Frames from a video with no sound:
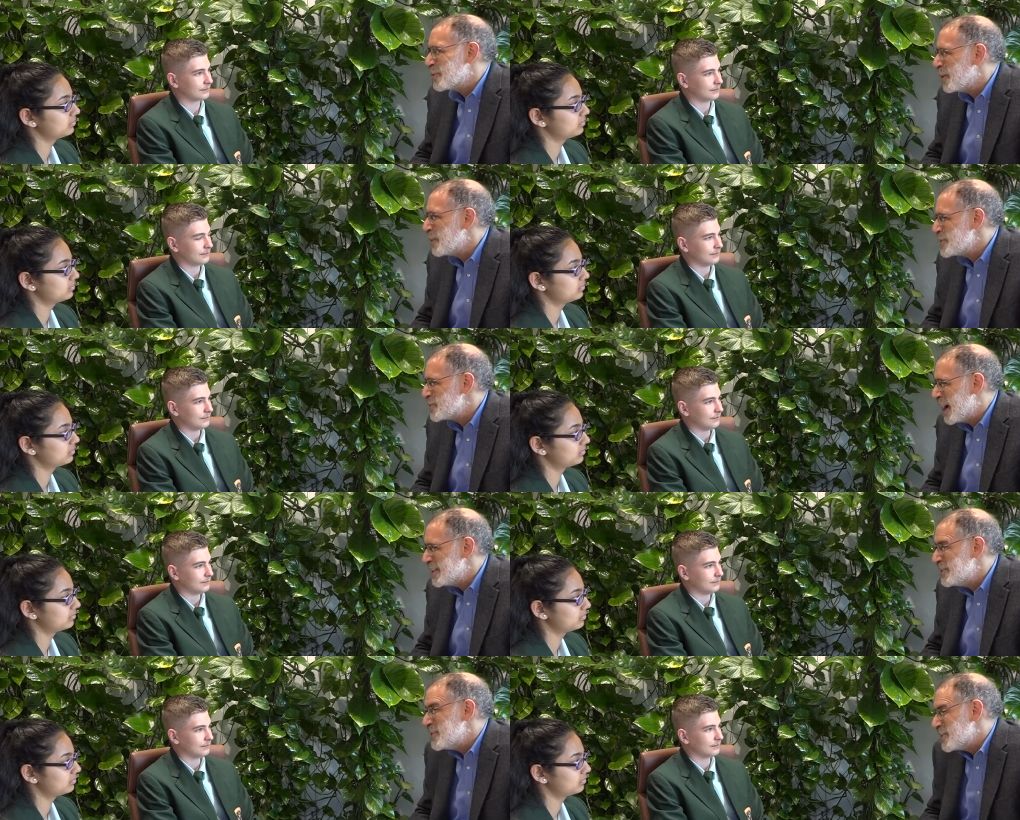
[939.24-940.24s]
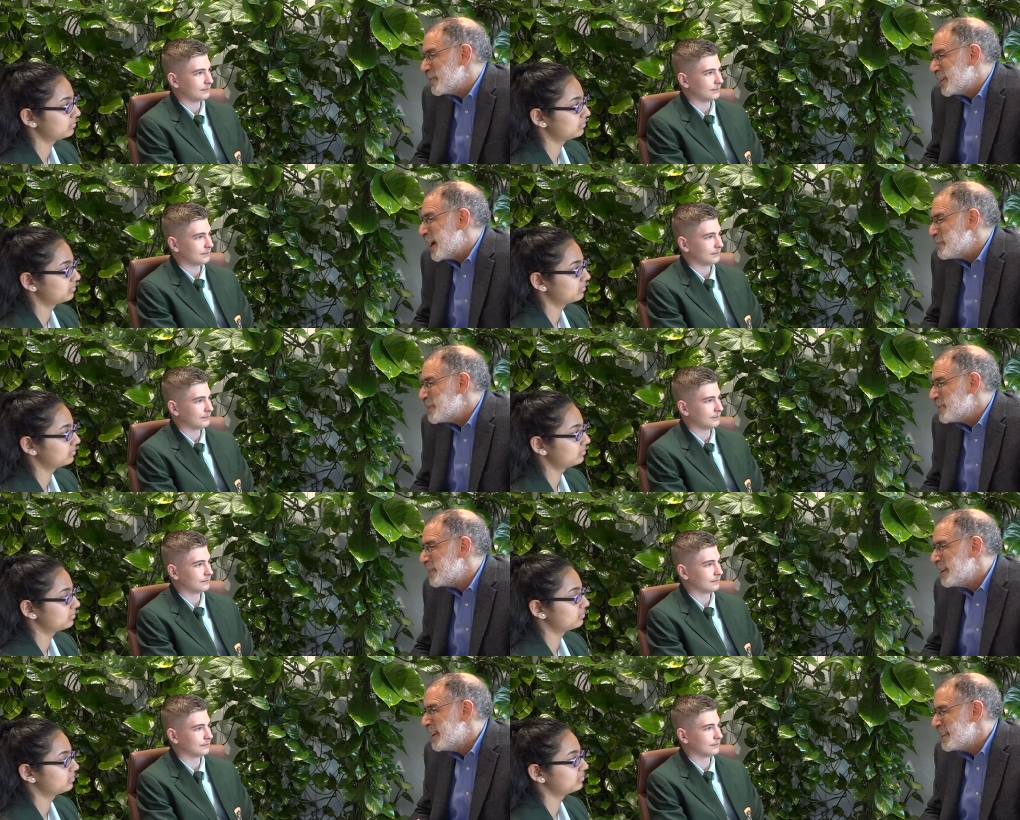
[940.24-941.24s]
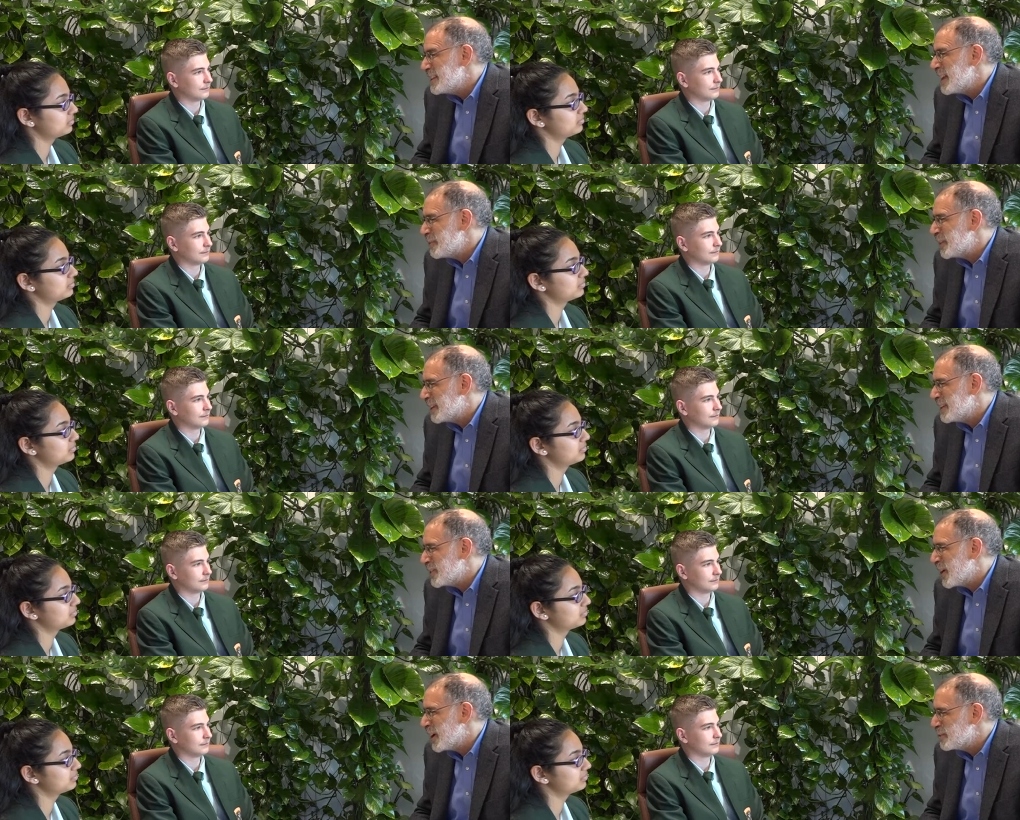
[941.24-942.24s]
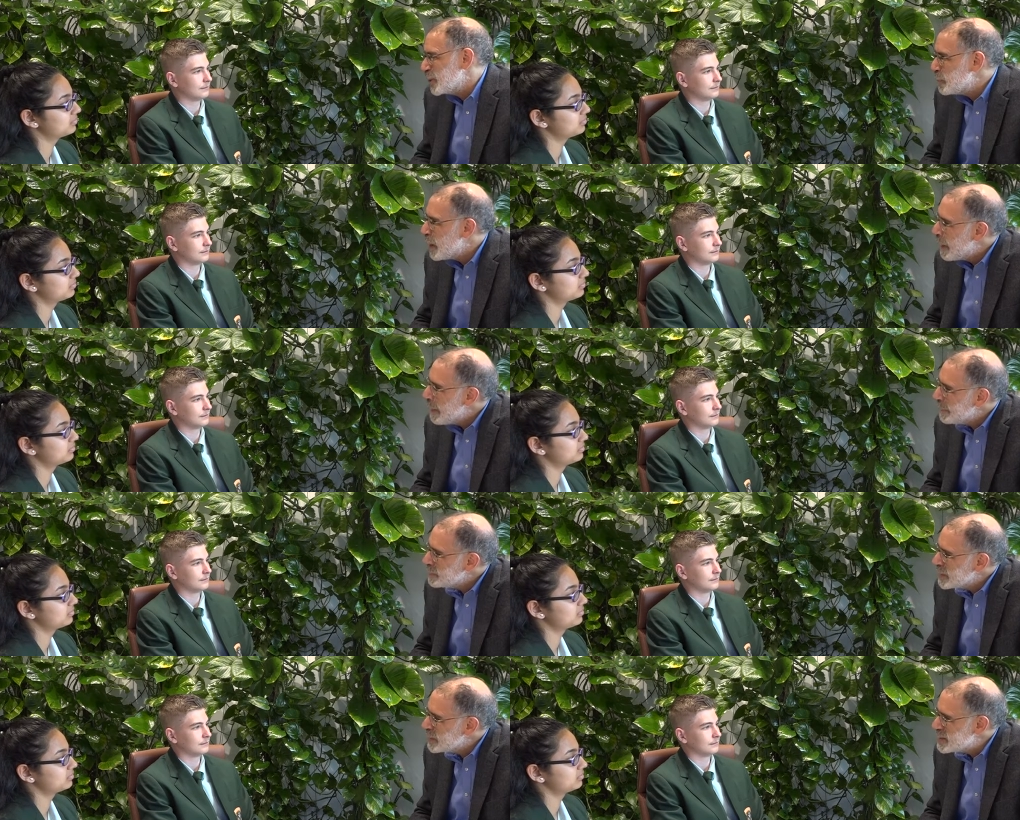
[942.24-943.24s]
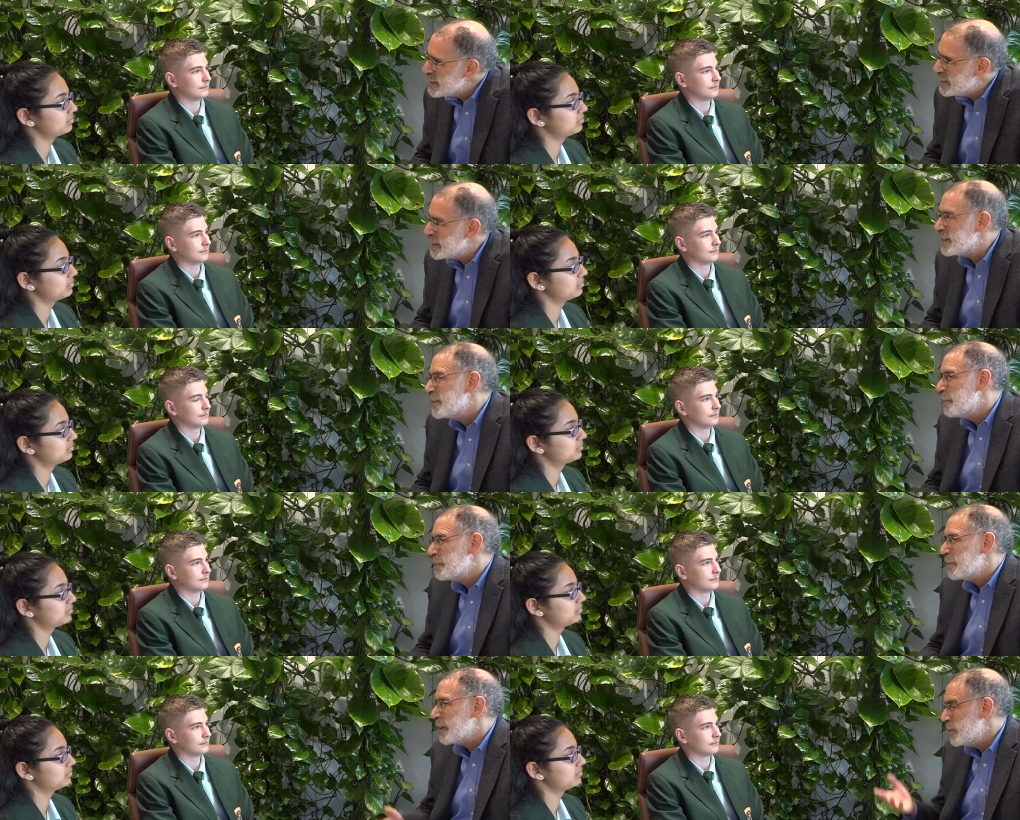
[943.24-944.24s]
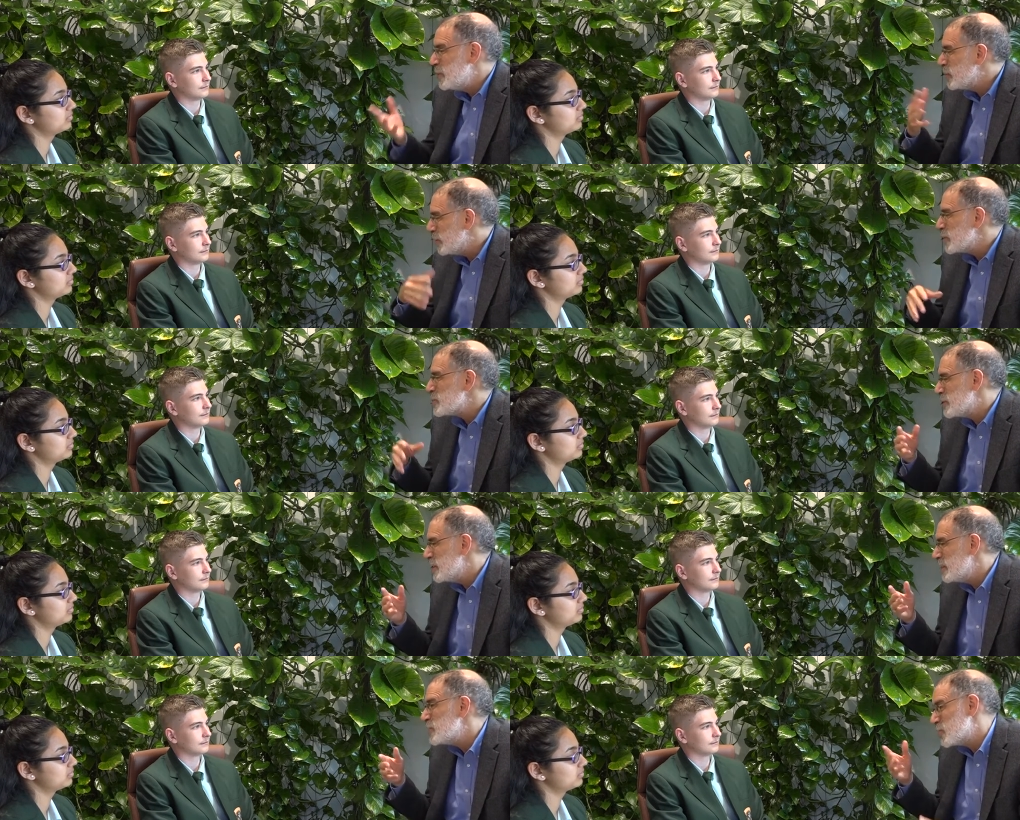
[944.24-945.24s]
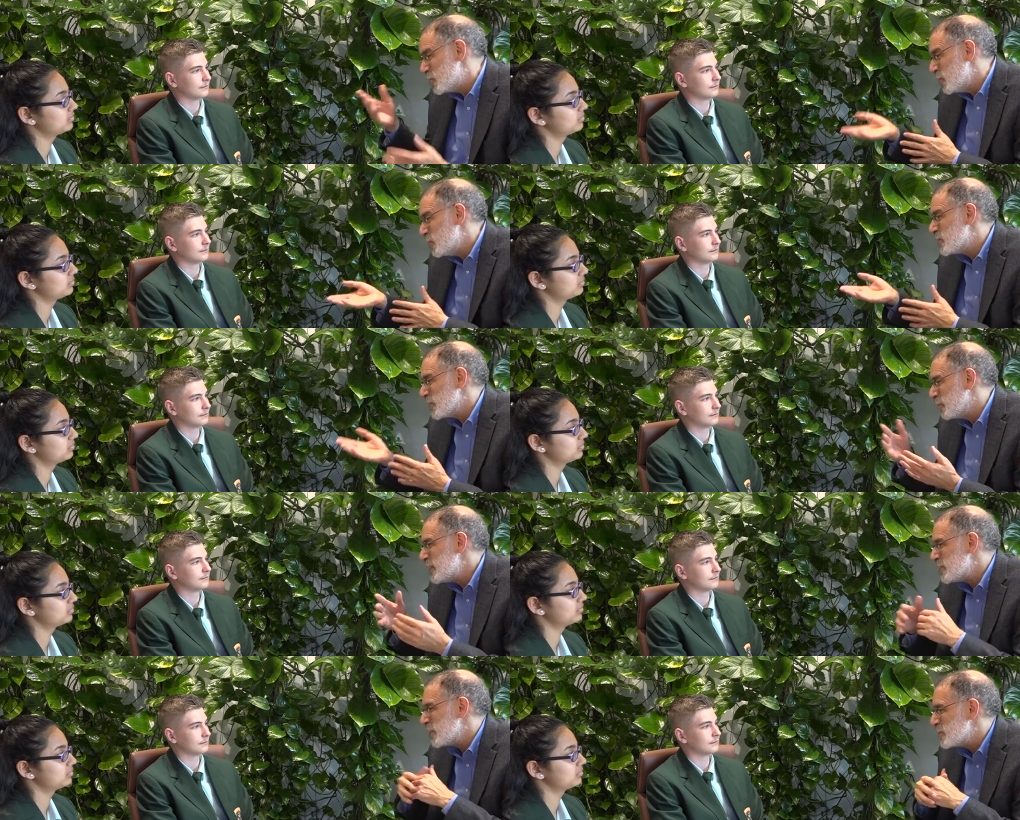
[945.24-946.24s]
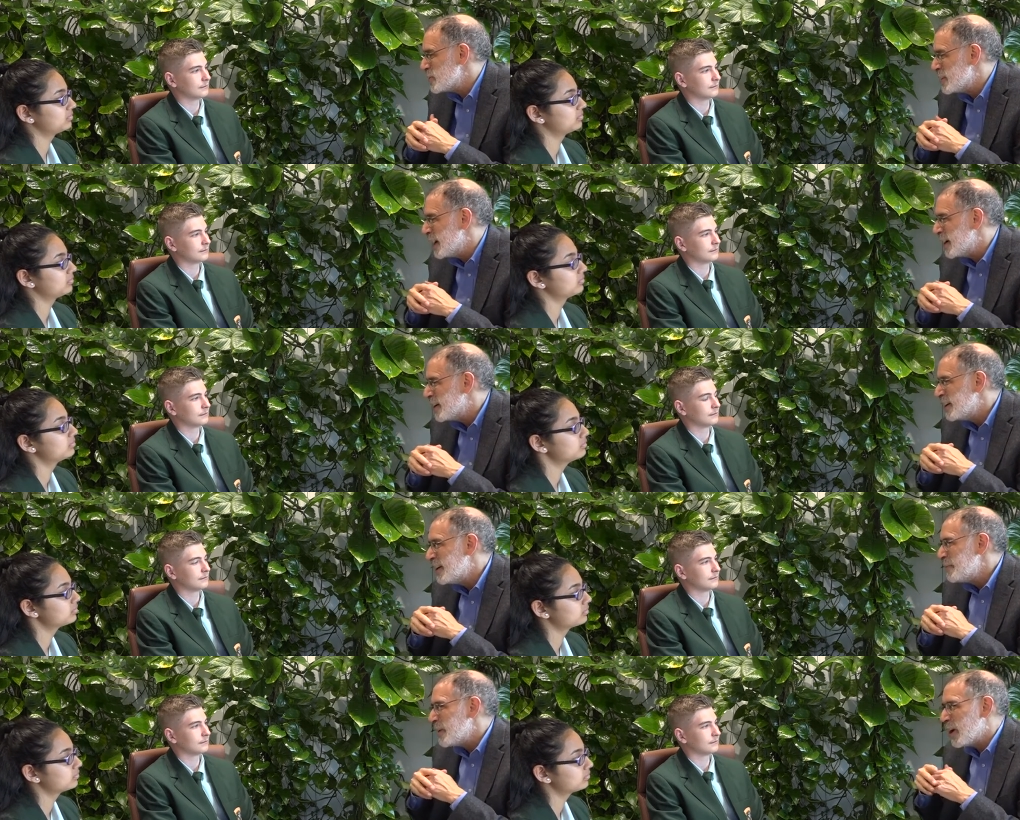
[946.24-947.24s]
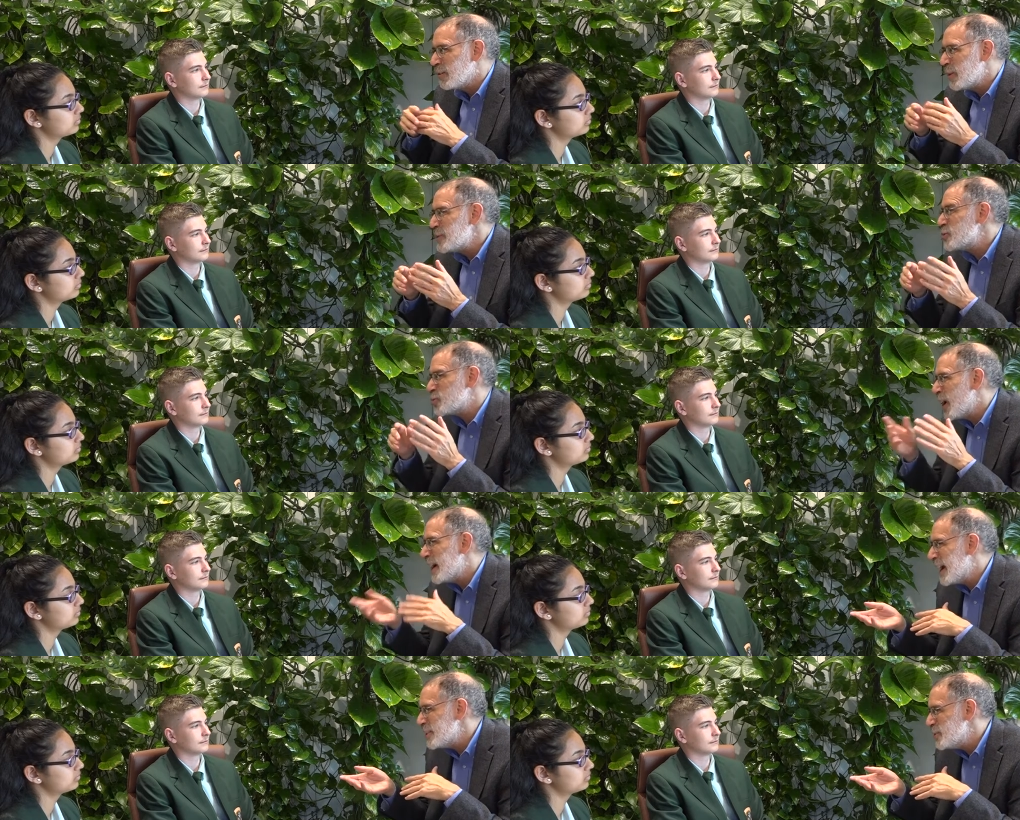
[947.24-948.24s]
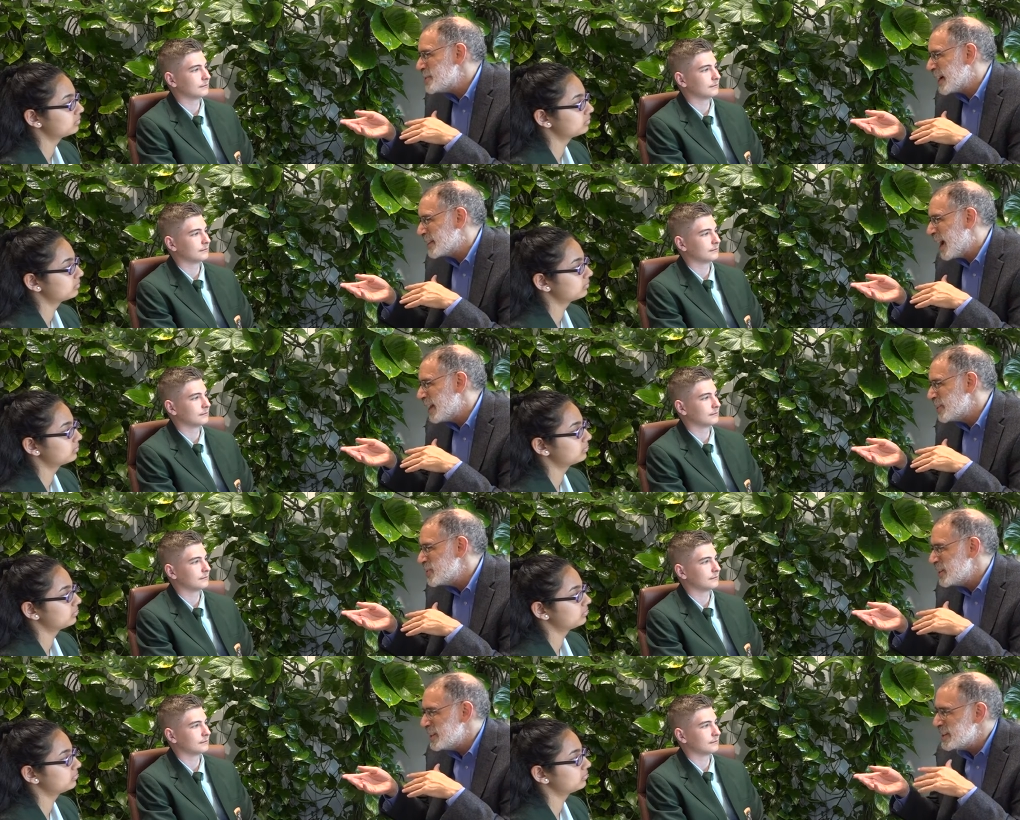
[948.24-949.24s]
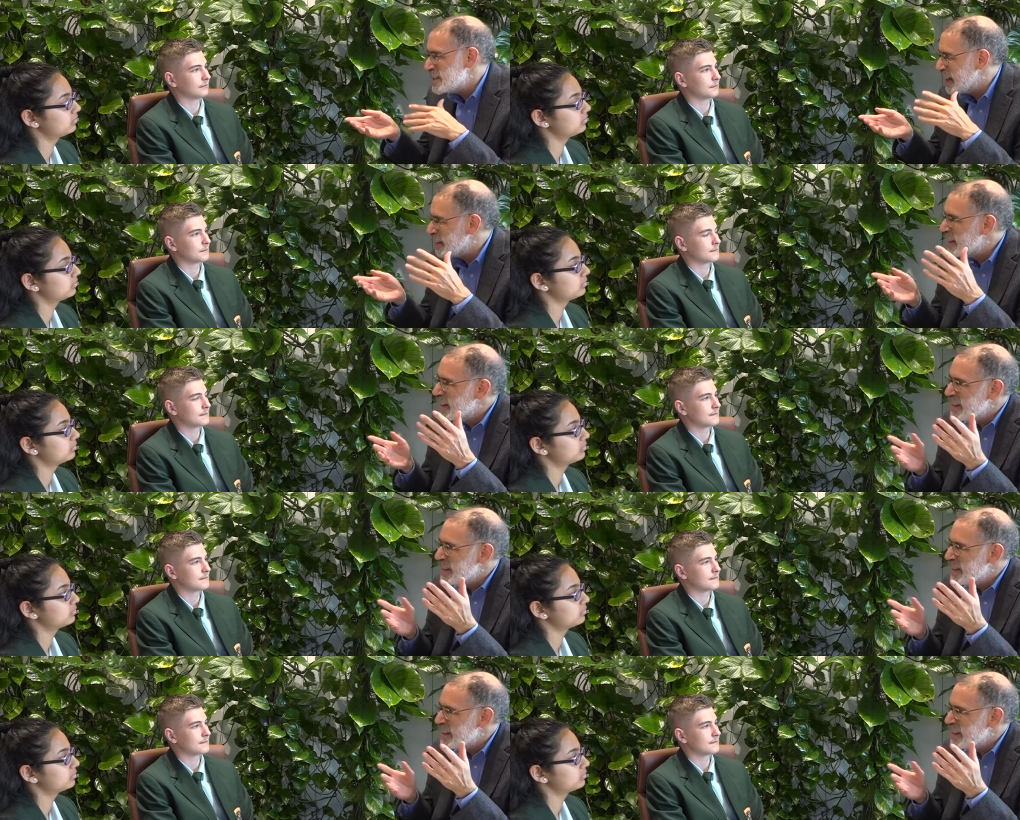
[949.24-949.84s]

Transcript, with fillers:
Speaker 1: what we're always trying to do. So if you come to the Lifelong Kindergarten group, you'll see the the university students and researchers there are always trying out new technologies and